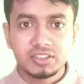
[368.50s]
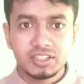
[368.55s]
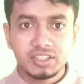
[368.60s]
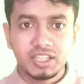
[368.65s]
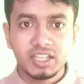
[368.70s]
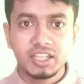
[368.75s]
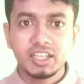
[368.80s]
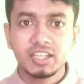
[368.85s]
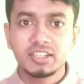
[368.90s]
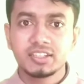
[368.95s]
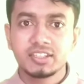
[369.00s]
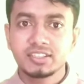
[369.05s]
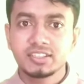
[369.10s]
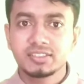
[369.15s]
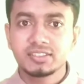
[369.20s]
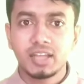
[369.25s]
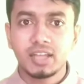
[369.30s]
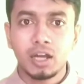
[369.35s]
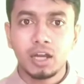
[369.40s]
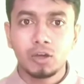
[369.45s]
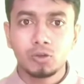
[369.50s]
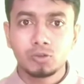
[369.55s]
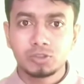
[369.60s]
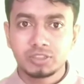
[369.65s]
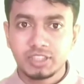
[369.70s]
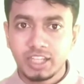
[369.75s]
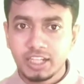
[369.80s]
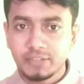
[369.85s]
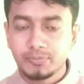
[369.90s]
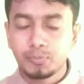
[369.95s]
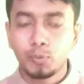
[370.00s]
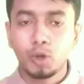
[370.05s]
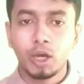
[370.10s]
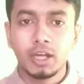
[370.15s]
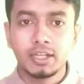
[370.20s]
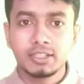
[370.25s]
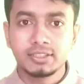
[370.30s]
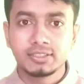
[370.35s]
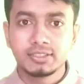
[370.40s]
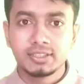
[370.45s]
they risk out that
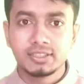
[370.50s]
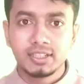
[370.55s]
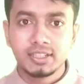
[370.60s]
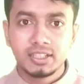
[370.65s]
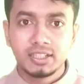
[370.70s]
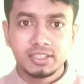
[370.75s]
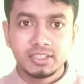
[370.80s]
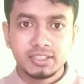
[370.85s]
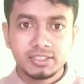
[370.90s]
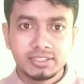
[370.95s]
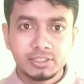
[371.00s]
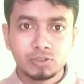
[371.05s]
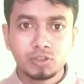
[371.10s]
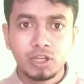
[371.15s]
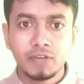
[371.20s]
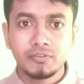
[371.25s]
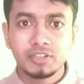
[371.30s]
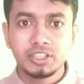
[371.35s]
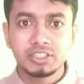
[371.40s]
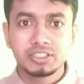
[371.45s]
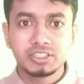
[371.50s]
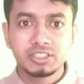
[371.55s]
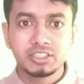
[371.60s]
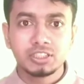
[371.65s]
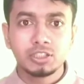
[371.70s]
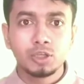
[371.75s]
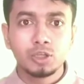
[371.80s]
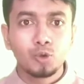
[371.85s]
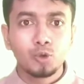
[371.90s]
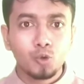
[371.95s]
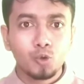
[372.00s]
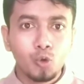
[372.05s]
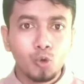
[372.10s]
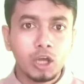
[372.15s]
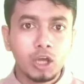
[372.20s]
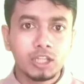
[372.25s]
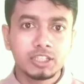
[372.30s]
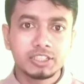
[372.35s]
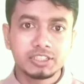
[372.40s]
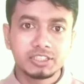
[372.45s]
point, durability,
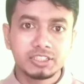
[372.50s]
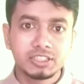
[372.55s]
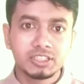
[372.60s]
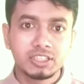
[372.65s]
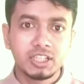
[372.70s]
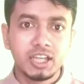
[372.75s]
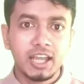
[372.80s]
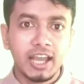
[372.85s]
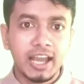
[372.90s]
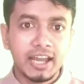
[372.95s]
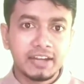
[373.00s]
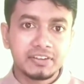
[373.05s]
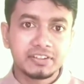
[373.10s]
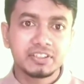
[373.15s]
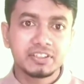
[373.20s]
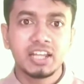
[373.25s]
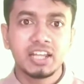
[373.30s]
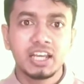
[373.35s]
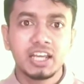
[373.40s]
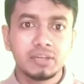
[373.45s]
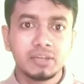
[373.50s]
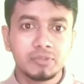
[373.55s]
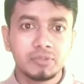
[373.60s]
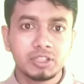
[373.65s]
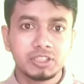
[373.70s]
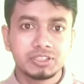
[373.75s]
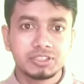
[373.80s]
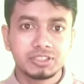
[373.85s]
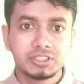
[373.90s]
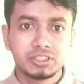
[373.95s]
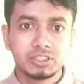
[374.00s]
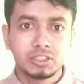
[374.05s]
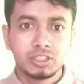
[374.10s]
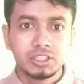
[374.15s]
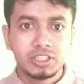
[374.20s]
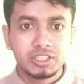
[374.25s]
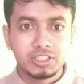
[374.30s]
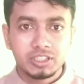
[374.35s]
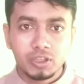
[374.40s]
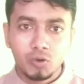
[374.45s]
quality and reliability
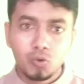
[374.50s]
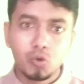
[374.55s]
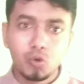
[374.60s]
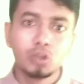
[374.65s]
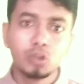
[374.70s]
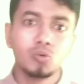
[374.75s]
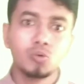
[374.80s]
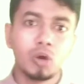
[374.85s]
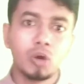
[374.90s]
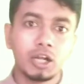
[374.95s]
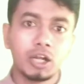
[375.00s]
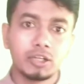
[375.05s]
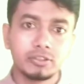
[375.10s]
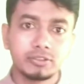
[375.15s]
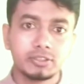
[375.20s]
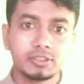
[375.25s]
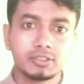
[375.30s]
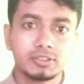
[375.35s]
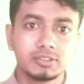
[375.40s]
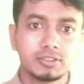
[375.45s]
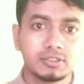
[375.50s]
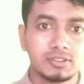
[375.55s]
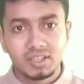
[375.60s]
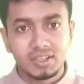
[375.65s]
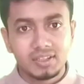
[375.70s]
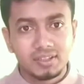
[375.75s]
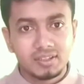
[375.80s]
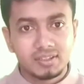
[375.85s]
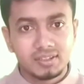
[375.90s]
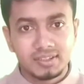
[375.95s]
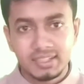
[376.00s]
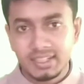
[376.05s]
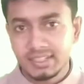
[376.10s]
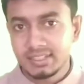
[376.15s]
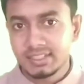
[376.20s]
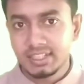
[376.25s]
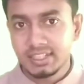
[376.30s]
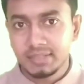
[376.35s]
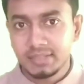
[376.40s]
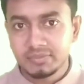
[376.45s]
in the whole world.
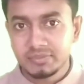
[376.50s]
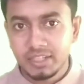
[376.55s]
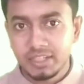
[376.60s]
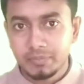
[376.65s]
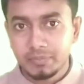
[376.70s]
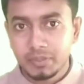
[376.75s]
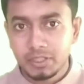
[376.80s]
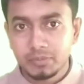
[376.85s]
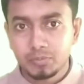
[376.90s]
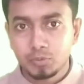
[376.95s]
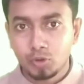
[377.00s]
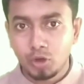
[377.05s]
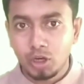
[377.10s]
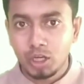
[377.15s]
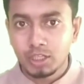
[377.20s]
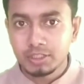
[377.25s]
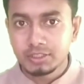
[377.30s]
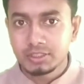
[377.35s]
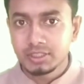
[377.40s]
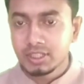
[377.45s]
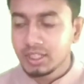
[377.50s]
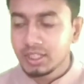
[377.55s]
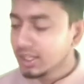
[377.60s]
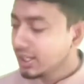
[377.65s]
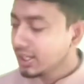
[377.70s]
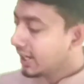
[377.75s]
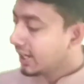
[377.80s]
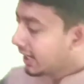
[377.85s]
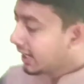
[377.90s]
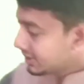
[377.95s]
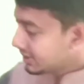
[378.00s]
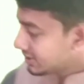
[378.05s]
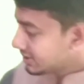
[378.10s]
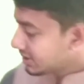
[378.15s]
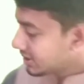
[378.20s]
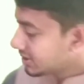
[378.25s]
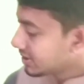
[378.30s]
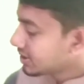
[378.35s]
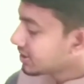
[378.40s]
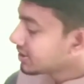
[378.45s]
That time Japan brought
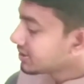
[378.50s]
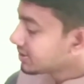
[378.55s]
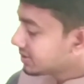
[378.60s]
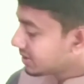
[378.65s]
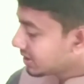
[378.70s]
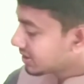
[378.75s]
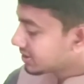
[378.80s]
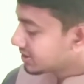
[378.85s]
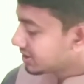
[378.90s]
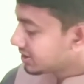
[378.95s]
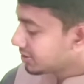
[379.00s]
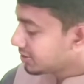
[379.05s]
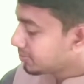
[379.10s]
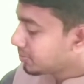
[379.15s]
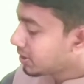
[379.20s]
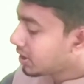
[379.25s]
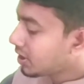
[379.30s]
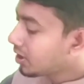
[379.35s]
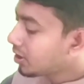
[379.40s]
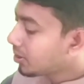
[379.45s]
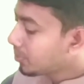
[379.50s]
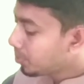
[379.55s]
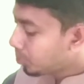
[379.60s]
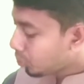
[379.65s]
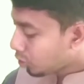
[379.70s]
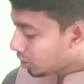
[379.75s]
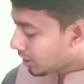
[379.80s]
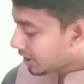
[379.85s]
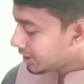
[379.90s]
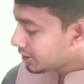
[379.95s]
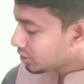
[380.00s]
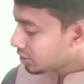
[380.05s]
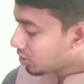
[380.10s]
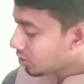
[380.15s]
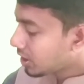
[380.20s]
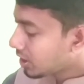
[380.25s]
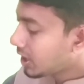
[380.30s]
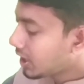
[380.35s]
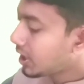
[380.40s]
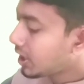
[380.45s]
Kaizen, Six Sigma,
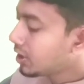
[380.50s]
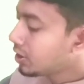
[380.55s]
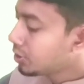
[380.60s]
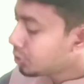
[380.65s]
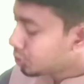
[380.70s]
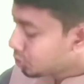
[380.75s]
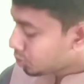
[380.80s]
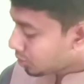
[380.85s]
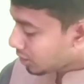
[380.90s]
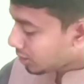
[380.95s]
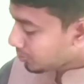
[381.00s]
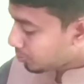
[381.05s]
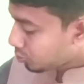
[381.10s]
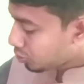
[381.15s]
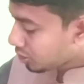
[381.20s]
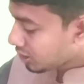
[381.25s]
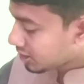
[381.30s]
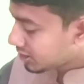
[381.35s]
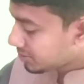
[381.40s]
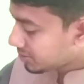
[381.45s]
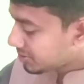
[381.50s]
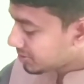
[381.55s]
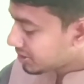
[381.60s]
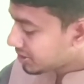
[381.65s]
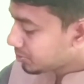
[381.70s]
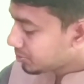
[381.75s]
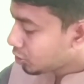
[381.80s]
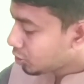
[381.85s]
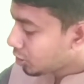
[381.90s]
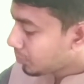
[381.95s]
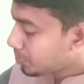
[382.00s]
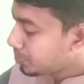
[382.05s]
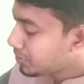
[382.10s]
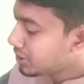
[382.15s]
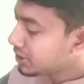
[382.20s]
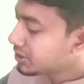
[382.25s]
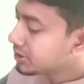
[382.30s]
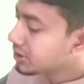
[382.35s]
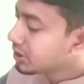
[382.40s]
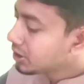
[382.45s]
Pokayoka, total productivity
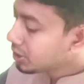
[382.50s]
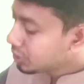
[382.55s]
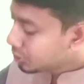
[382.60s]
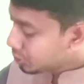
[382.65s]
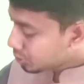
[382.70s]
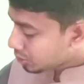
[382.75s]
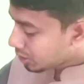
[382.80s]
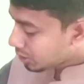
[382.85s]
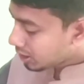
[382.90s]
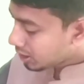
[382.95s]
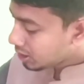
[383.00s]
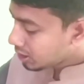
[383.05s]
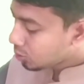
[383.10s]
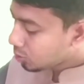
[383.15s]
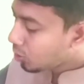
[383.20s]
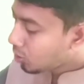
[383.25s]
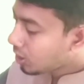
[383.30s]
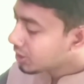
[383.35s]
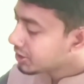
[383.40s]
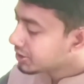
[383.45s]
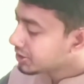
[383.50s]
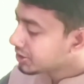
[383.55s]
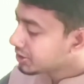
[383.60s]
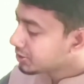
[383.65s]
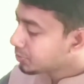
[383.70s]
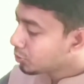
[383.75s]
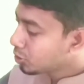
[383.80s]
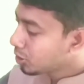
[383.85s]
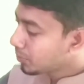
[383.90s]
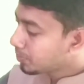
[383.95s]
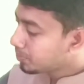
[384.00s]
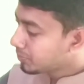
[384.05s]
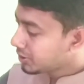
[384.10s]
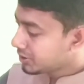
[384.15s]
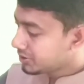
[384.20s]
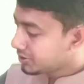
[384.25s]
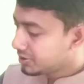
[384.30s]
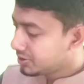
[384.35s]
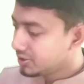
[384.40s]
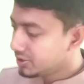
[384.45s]
development, total quality
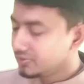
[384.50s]
development.